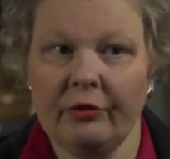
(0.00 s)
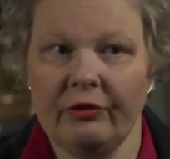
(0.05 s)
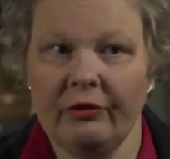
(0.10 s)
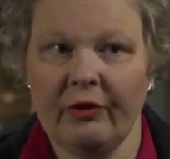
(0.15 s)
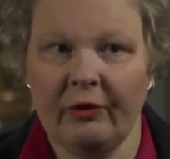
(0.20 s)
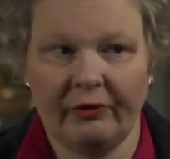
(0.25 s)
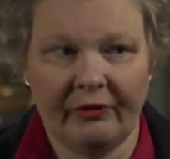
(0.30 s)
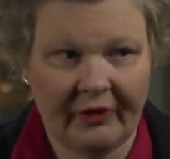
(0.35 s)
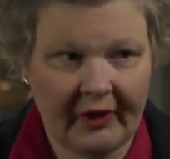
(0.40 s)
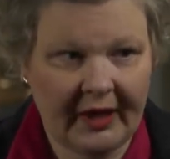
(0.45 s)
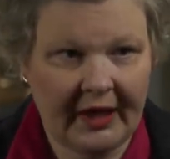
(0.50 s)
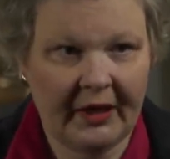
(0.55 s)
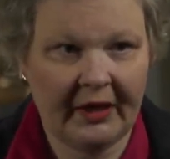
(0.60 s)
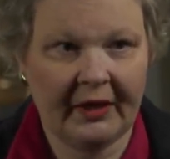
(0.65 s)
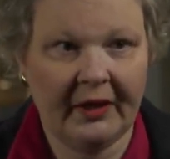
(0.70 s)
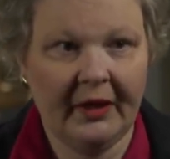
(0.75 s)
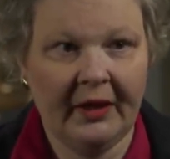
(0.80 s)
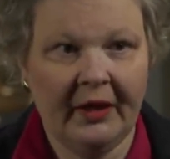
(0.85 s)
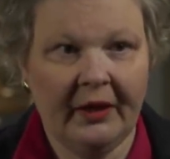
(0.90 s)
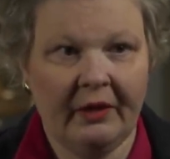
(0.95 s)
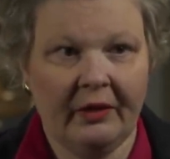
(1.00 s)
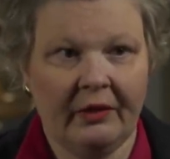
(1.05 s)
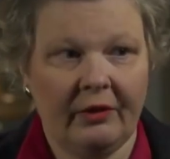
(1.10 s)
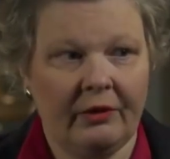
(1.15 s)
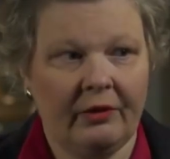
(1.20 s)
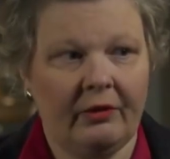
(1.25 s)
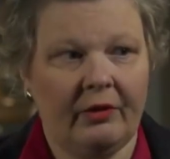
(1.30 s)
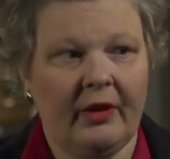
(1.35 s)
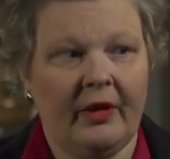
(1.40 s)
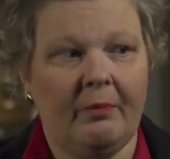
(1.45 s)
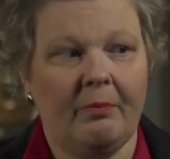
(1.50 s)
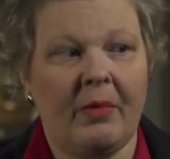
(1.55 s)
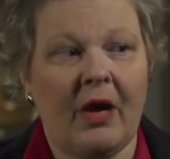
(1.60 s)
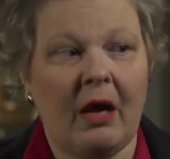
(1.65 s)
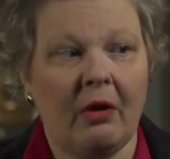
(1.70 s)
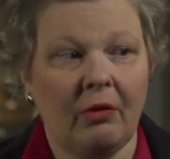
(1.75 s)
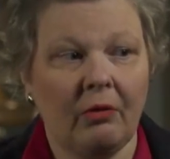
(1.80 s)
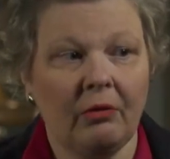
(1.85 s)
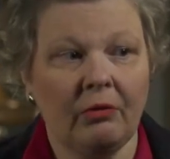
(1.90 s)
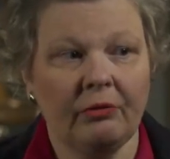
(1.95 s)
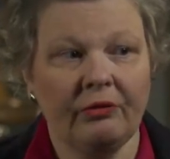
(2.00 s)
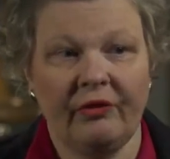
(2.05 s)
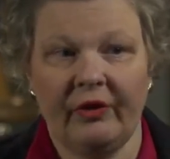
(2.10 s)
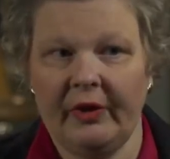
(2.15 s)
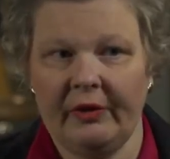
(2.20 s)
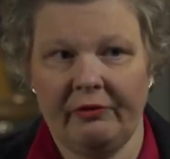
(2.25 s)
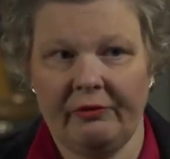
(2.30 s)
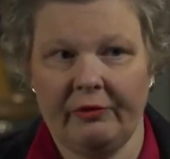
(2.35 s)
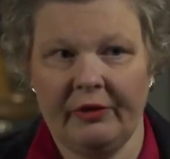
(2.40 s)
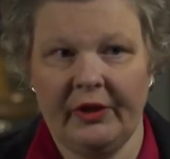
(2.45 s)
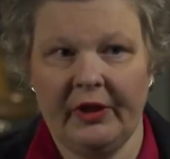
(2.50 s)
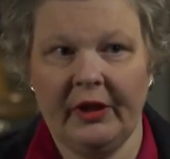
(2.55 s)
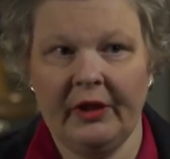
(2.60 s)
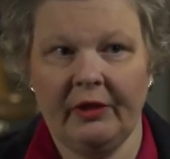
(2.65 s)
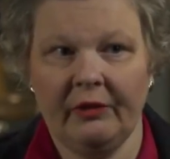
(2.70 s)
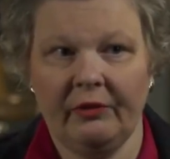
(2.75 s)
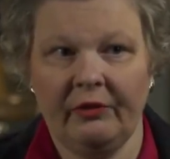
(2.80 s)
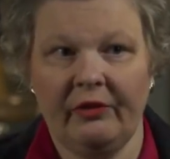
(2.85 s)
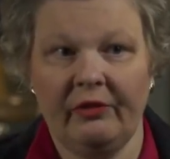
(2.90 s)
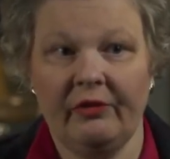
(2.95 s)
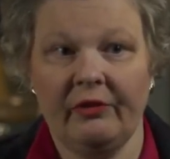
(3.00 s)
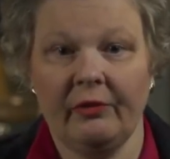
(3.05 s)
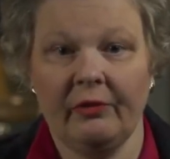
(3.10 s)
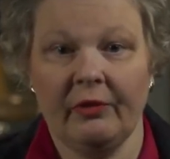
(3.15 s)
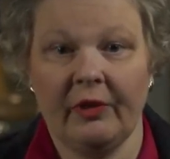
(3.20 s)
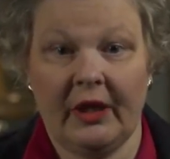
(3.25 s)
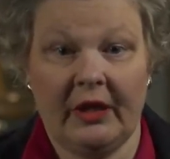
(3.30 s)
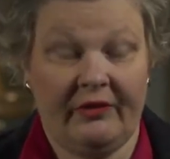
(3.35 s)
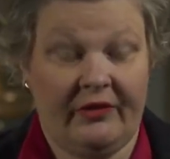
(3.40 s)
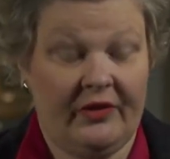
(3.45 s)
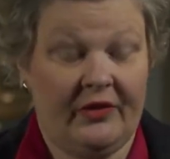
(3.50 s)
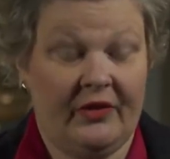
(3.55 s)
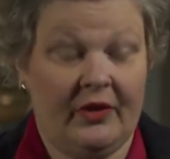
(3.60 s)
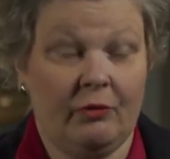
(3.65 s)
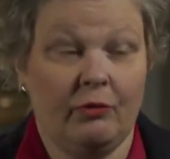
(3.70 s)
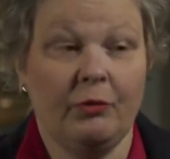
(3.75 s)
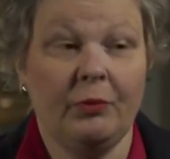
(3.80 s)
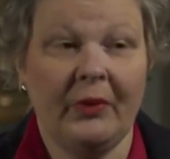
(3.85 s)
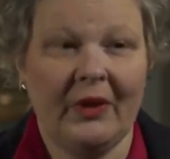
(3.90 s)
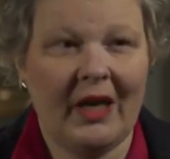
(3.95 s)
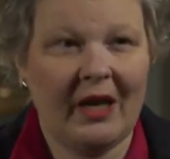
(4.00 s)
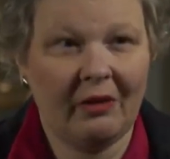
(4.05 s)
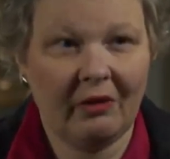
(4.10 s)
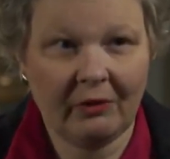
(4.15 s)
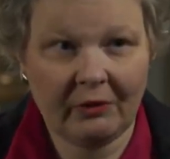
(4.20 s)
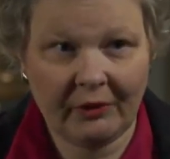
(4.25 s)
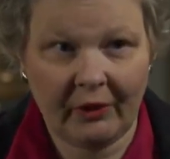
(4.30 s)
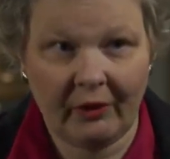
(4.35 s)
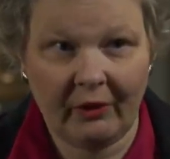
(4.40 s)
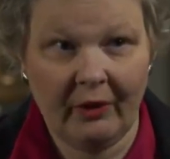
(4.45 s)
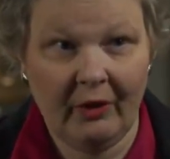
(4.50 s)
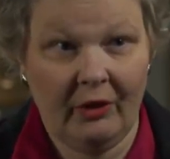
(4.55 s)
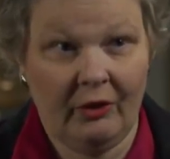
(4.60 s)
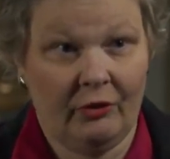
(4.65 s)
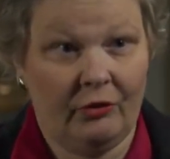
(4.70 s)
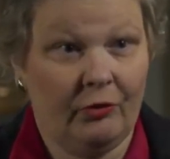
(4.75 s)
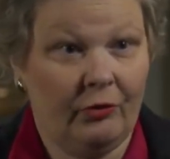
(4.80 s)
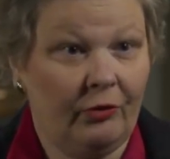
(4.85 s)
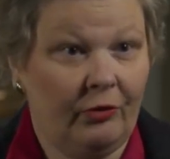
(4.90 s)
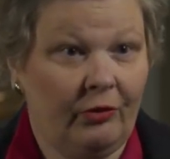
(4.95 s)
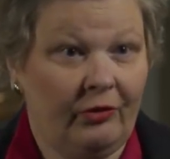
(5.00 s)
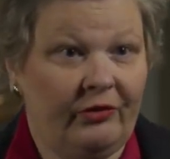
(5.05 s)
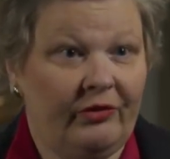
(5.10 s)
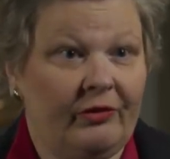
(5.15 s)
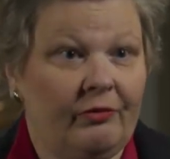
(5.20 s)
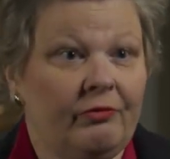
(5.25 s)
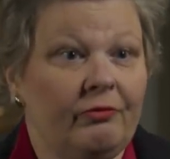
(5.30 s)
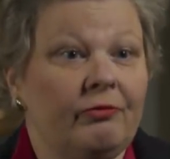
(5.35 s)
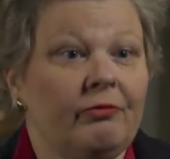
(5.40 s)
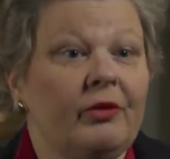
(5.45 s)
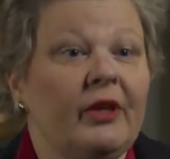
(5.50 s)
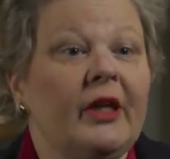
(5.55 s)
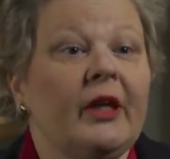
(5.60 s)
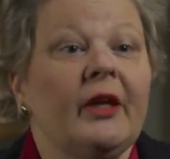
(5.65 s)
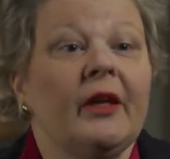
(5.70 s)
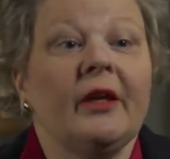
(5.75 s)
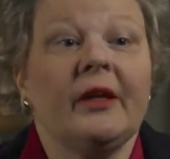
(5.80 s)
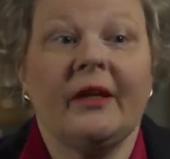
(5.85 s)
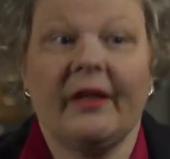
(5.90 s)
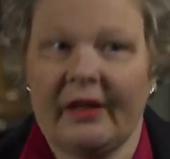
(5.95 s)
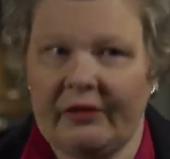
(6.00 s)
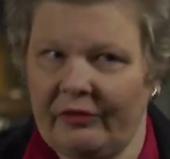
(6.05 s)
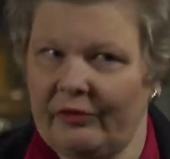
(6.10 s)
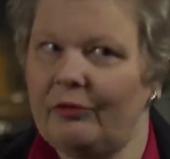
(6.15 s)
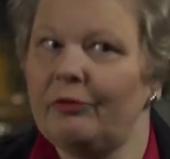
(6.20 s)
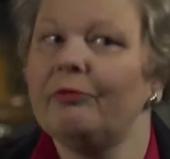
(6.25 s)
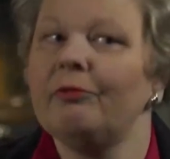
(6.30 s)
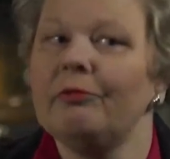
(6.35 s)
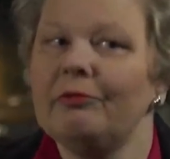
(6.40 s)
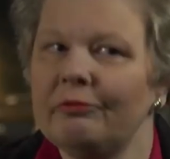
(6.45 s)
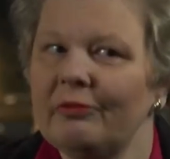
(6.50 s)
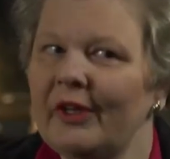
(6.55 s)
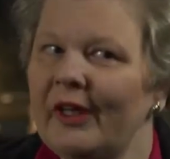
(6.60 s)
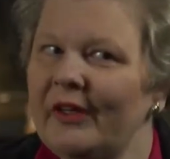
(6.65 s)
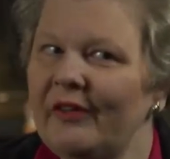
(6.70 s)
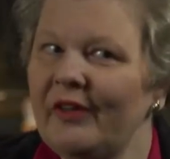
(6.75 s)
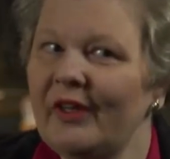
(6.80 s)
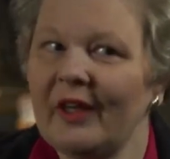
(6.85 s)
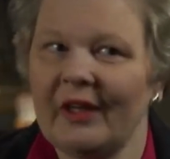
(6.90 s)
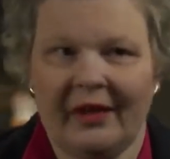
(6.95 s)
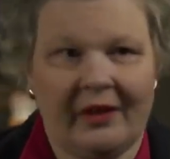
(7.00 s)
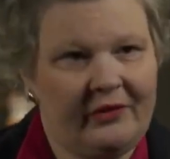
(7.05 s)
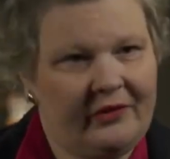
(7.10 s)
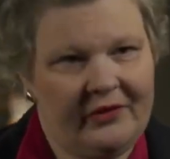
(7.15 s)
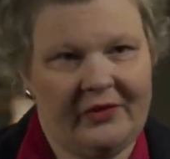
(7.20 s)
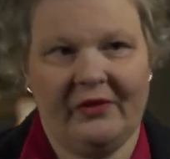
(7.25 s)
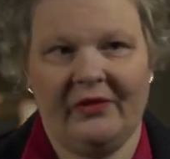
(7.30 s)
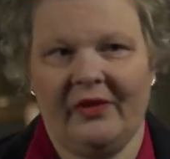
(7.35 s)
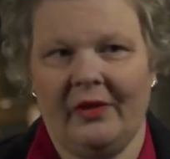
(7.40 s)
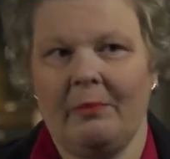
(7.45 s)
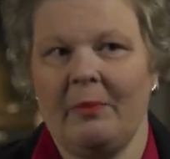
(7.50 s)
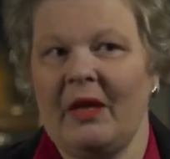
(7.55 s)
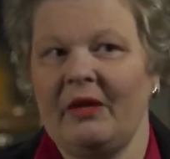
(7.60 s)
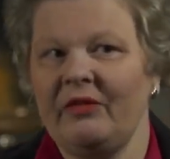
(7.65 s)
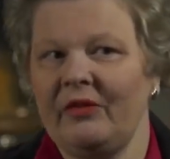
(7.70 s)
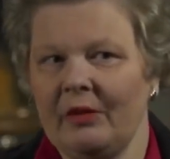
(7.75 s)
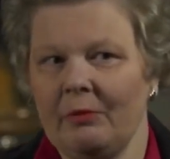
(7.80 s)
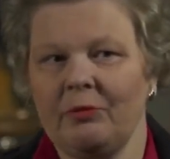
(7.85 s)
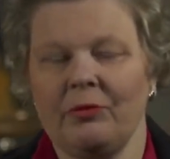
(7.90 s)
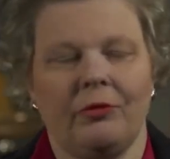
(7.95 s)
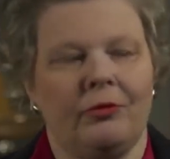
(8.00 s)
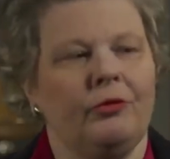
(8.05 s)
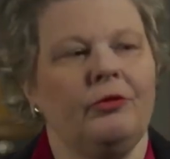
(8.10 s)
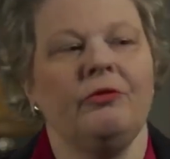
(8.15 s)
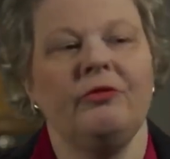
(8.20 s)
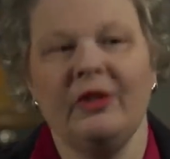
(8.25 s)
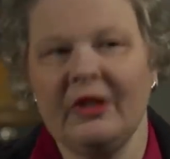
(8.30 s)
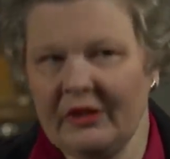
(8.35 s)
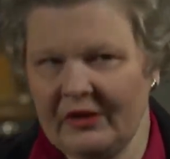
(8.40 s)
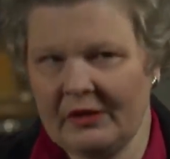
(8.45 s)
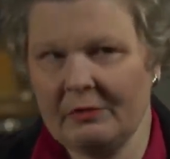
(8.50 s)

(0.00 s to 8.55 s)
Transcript: I know of one case. Euh, her parents called me to tell me that she had cut out her own tongue. Euh, what can you say? What happened for a victim to do that?